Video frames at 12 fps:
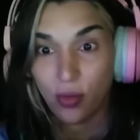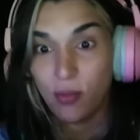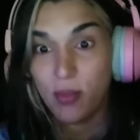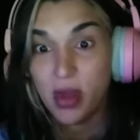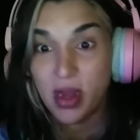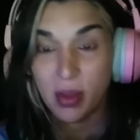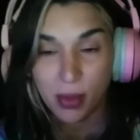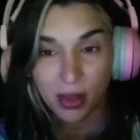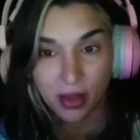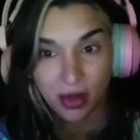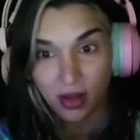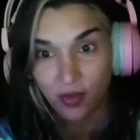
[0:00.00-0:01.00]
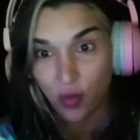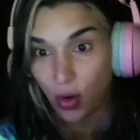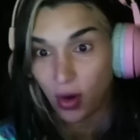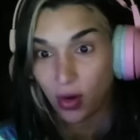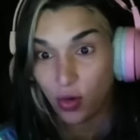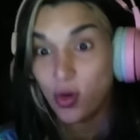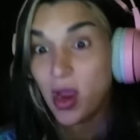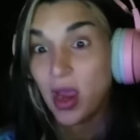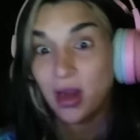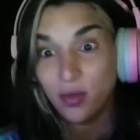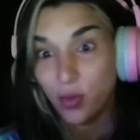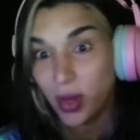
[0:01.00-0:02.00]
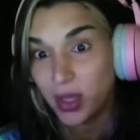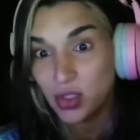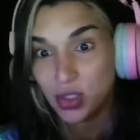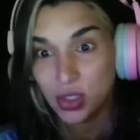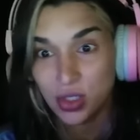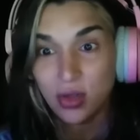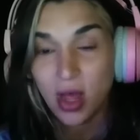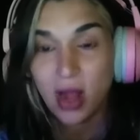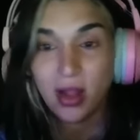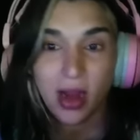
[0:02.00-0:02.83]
manipulative or creative ways to do that.